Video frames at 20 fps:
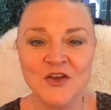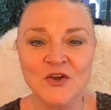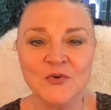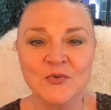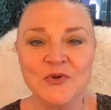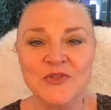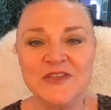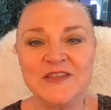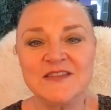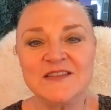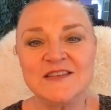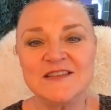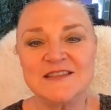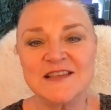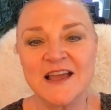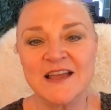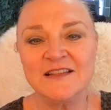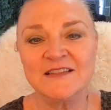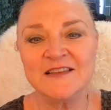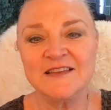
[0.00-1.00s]
Within the
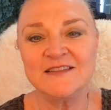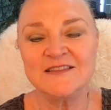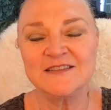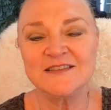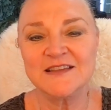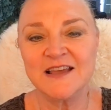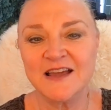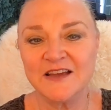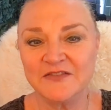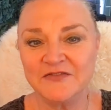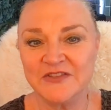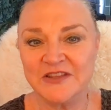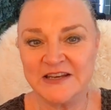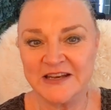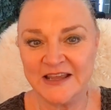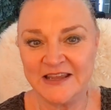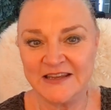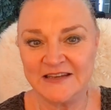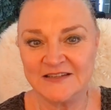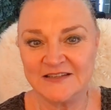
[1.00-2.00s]
silence of the
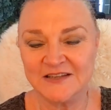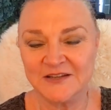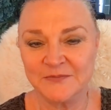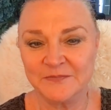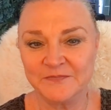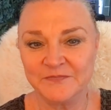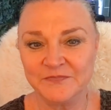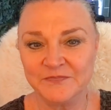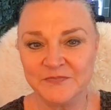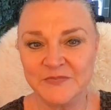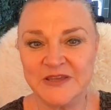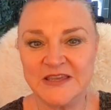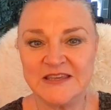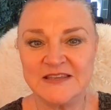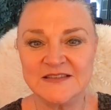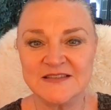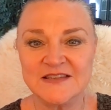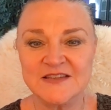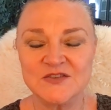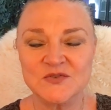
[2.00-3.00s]
night,
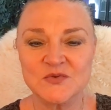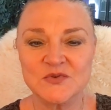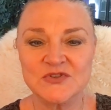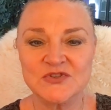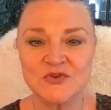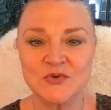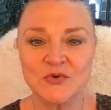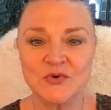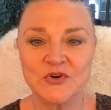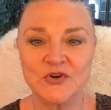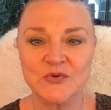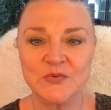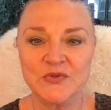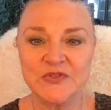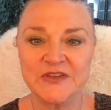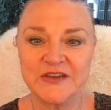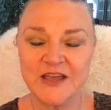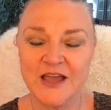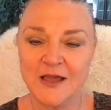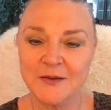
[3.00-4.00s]
peace is restored with
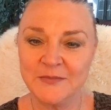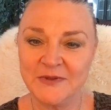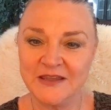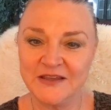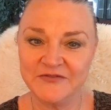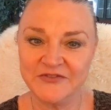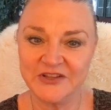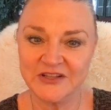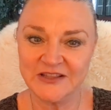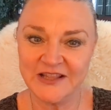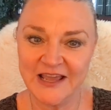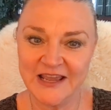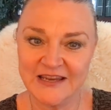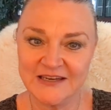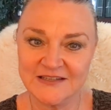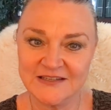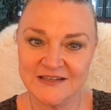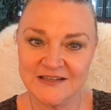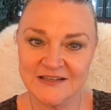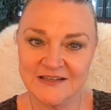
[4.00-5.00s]
the coming of the
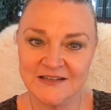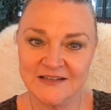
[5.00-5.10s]
light.